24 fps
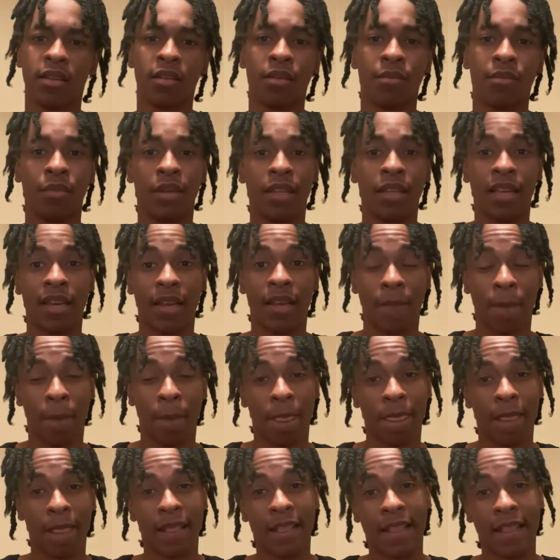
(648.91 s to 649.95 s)
But yeah,
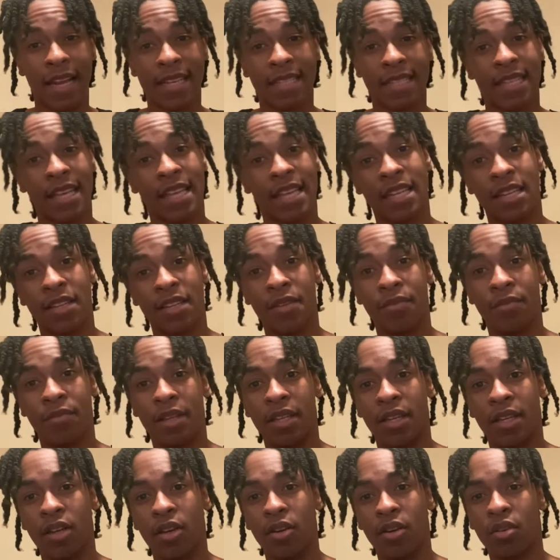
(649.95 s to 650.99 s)
that's the end of the
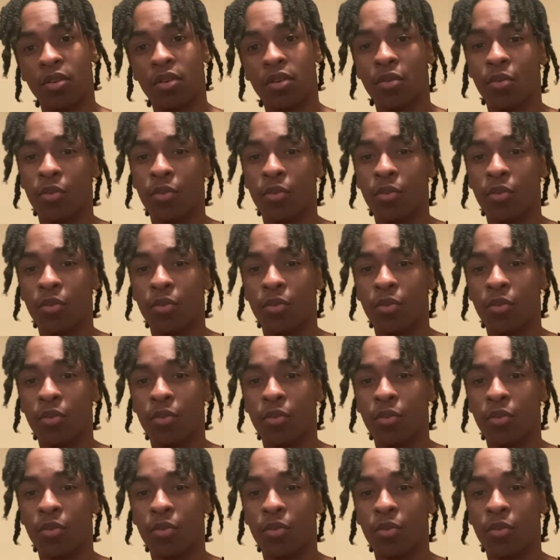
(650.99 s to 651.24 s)
video.